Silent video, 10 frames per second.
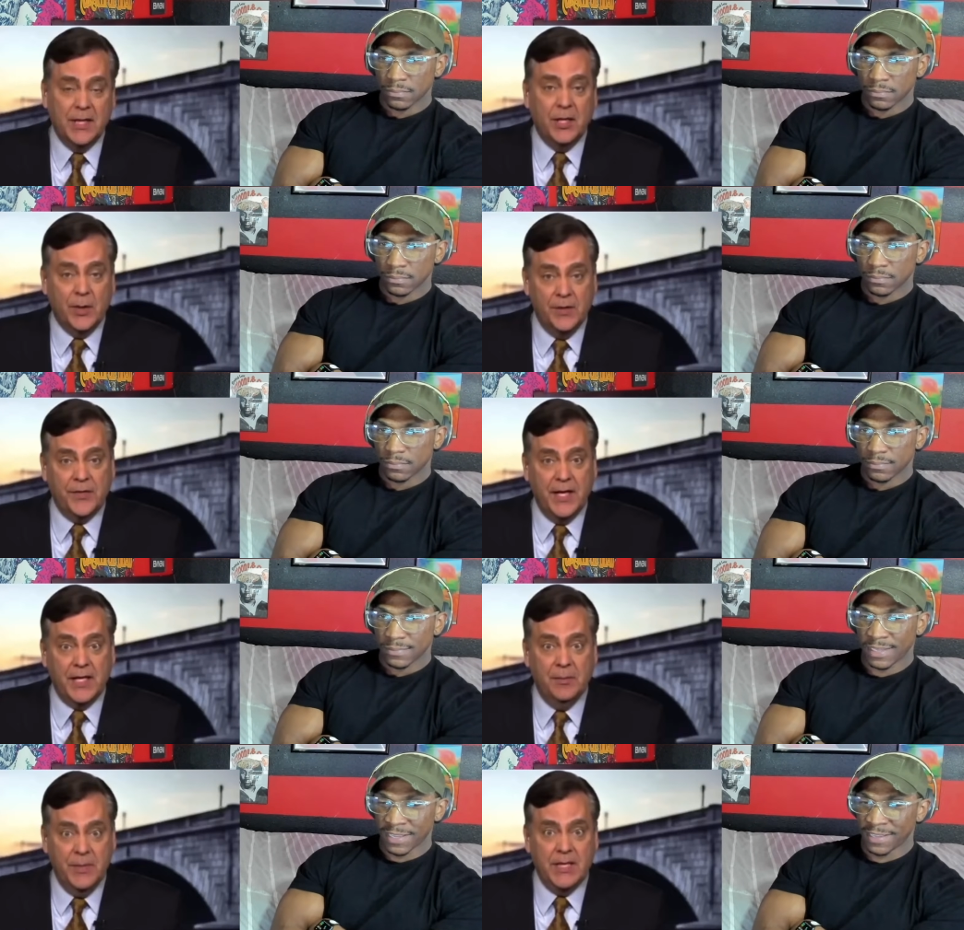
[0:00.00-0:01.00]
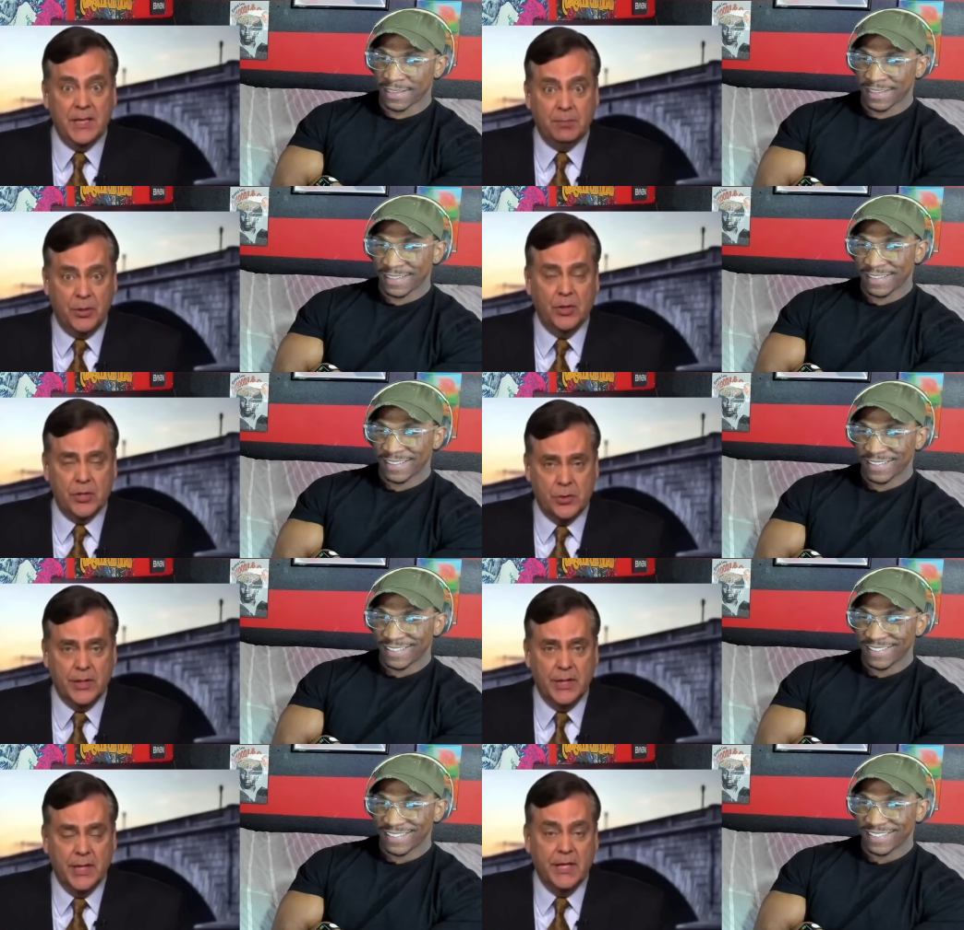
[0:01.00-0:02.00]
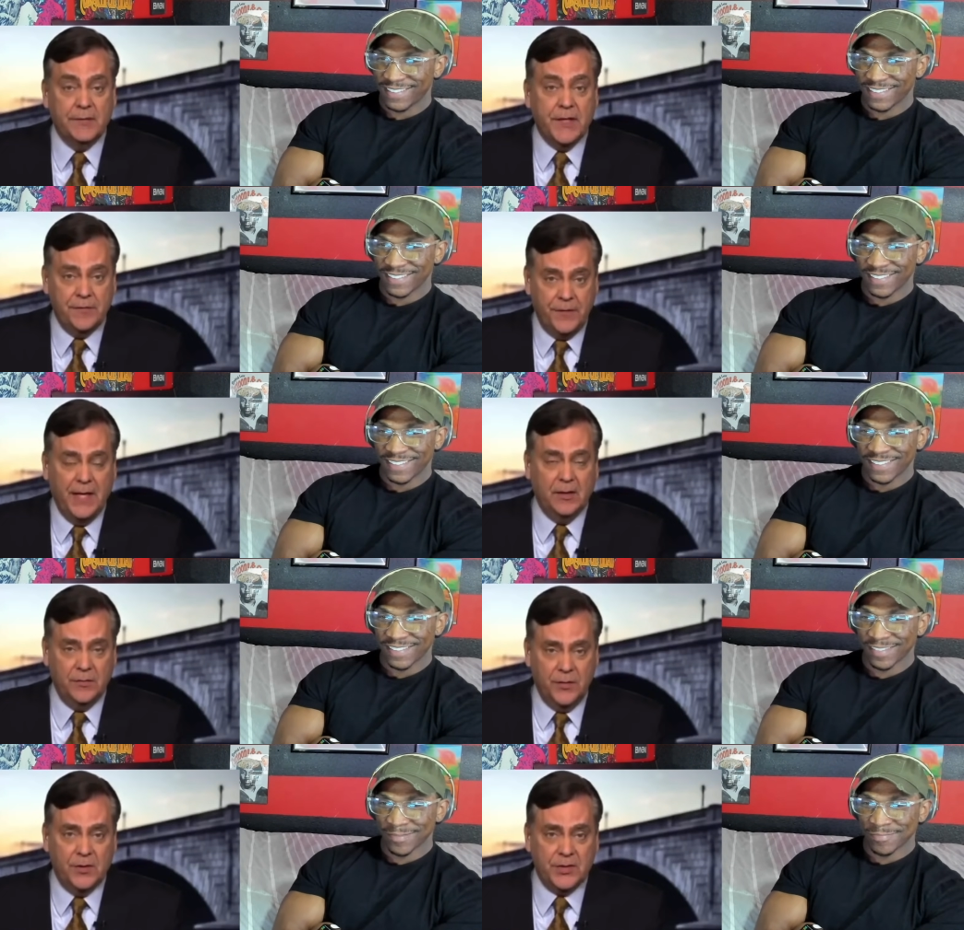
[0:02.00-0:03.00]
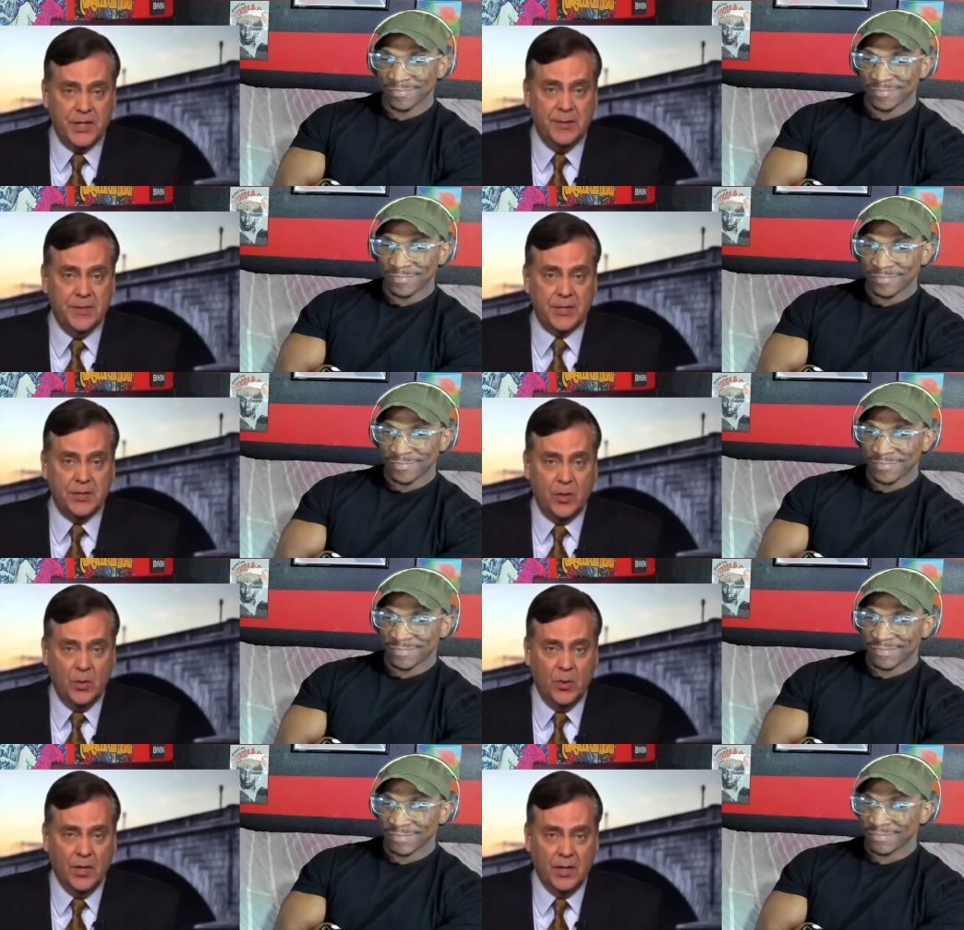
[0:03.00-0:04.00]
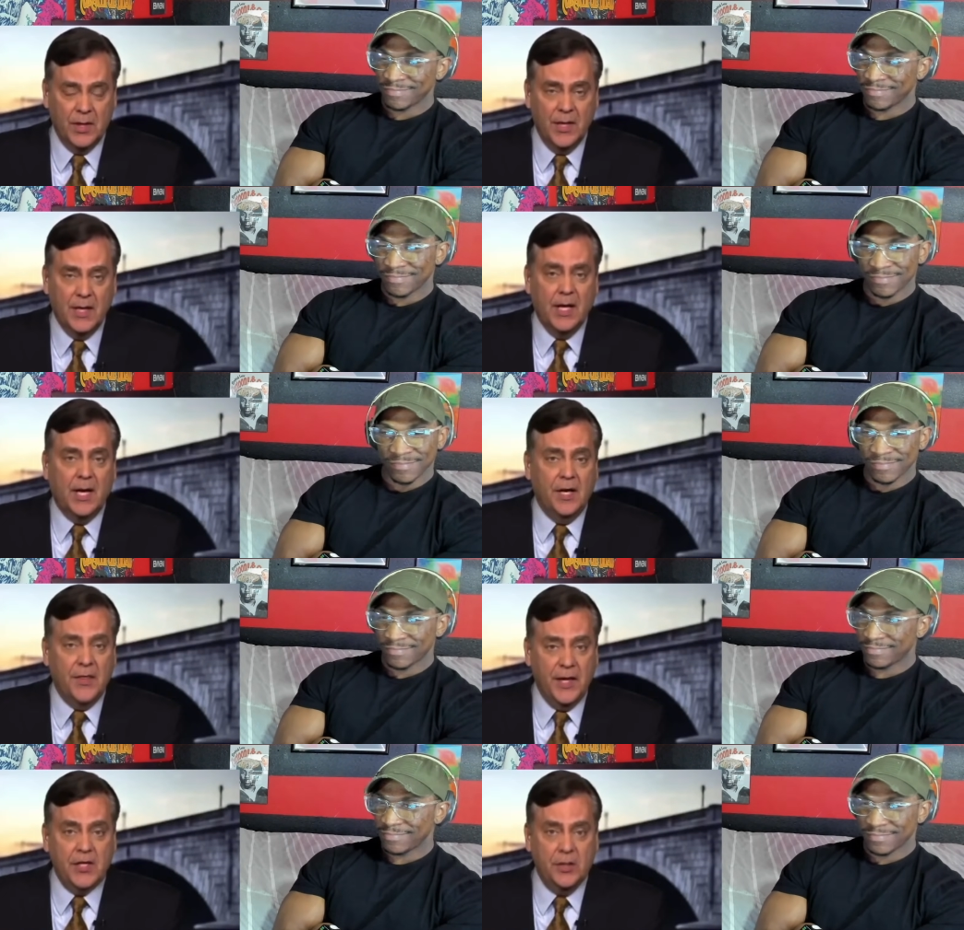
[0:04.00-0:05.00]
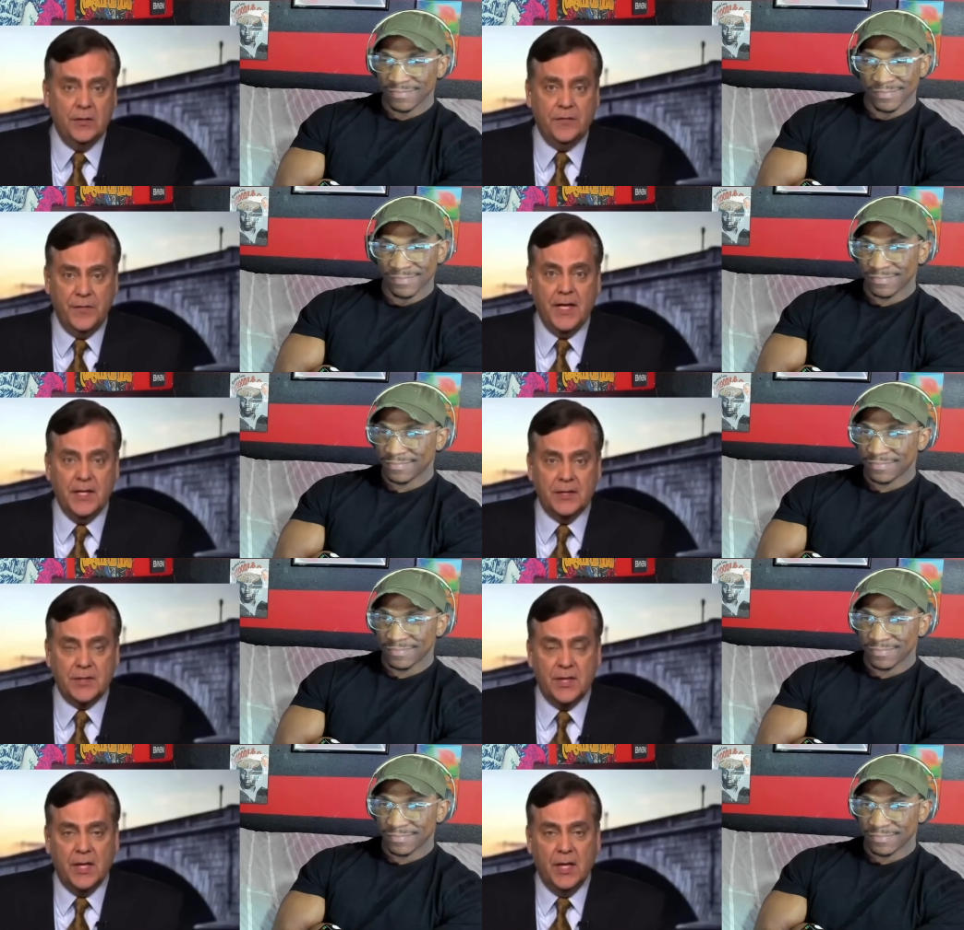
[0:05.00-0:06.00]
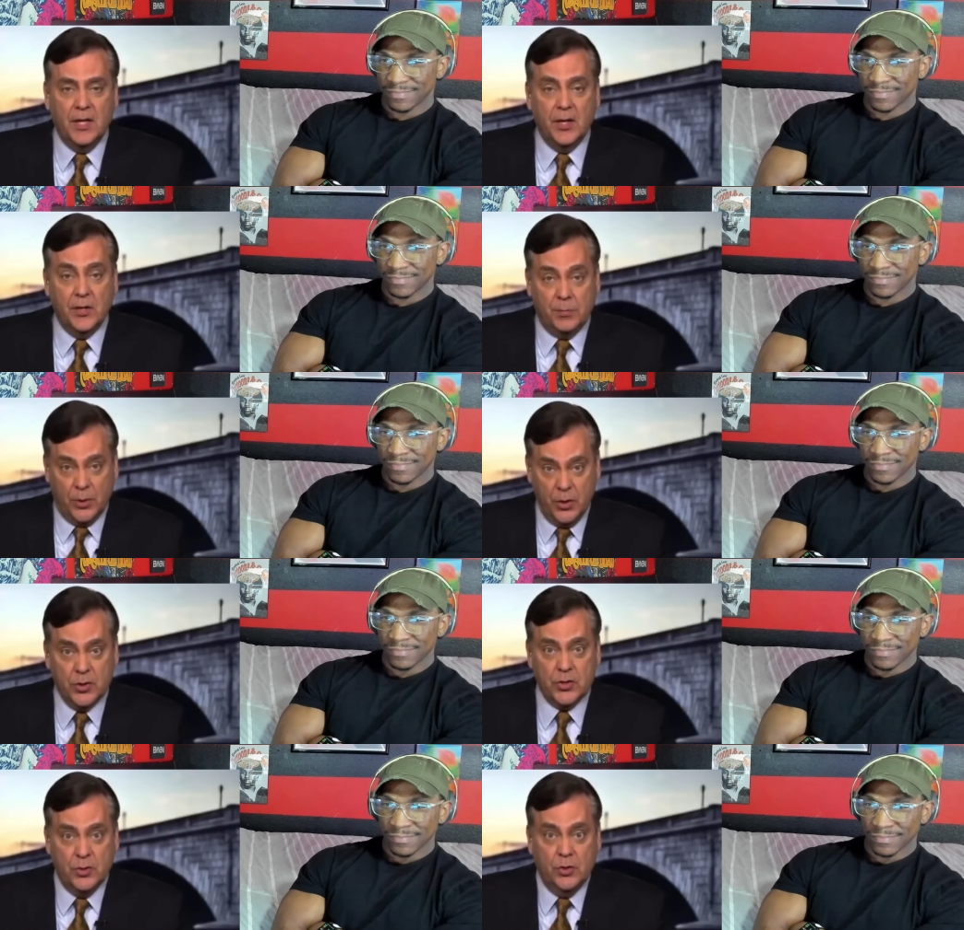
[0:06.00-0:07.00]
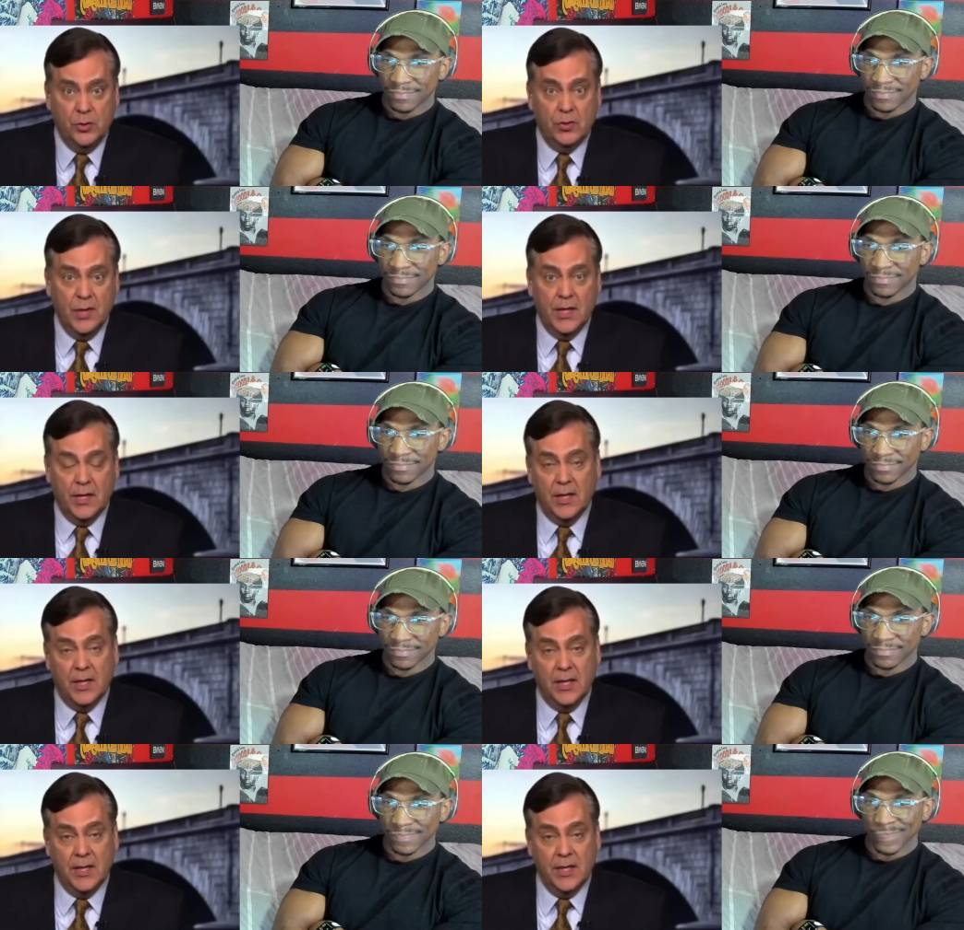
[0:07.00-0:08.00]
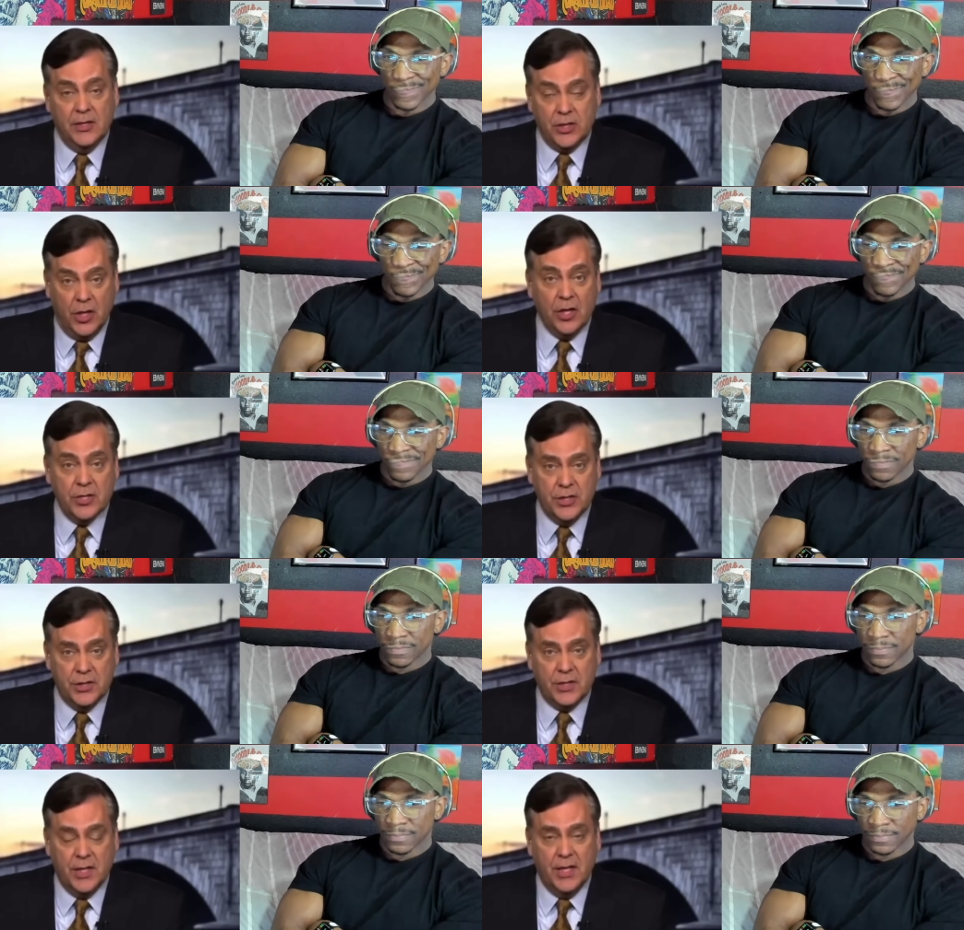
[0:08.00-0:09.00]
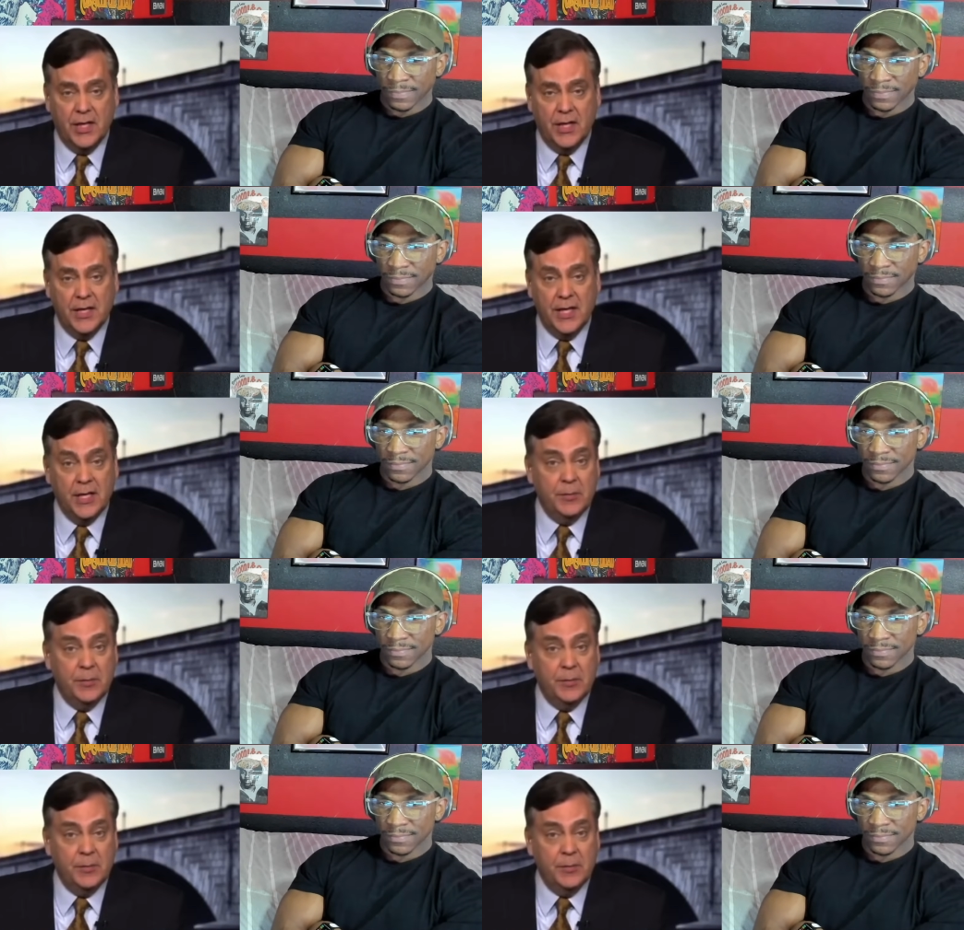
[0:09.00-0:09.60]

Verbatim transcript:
Speaker 1: You know, if they committed perjury, if they filed false statements in court, uh, they could face uh, personal uh, charges. Uh, they